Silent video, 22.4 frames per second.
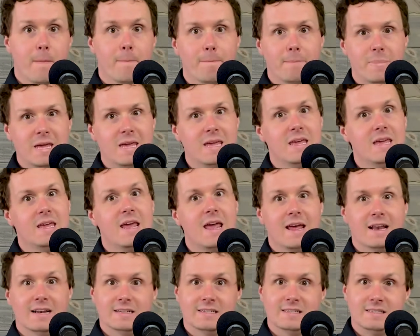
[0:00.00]
B
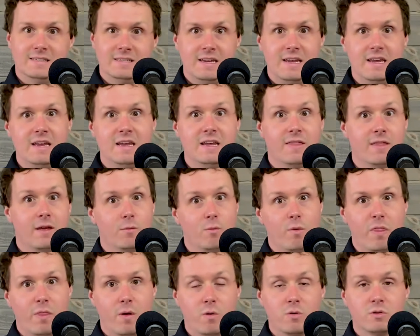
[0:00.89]
and C, and then
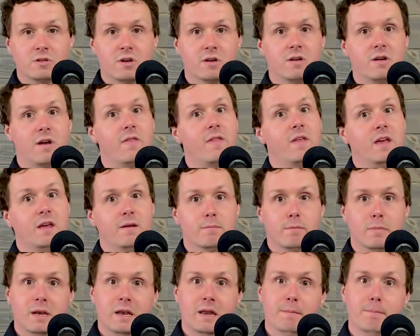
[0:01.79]
when those are done, they
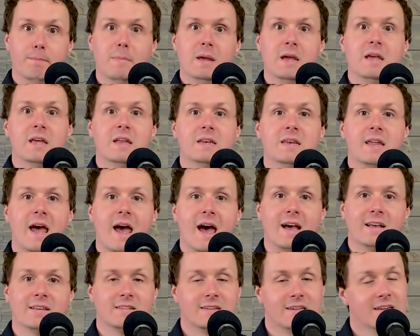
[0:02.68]
can begin
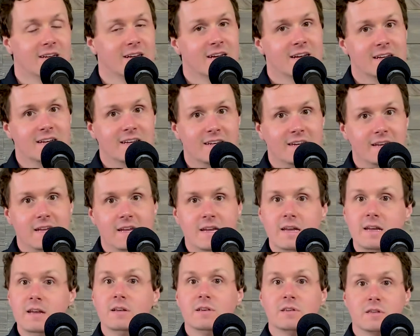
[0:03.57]
task
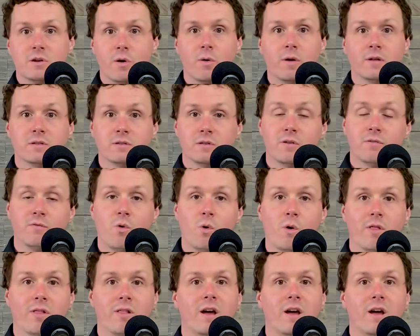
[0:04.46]
D, so on and so forth.